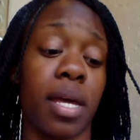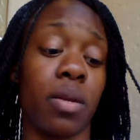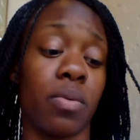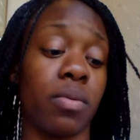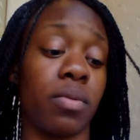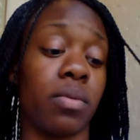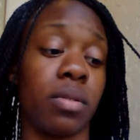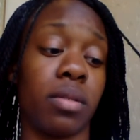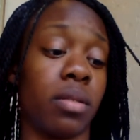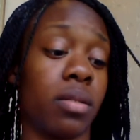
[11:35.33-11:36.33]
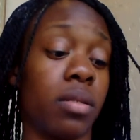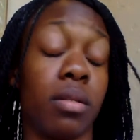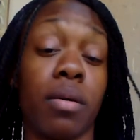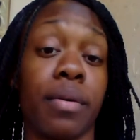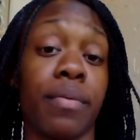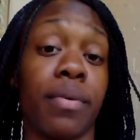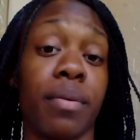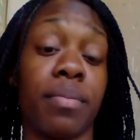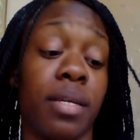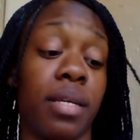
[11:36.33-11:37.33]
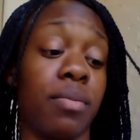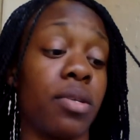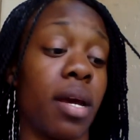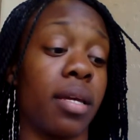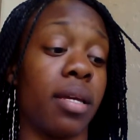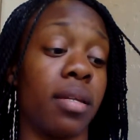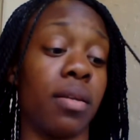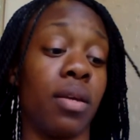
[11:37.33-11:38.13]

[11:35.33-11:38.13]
news, don't give up. Keep trying.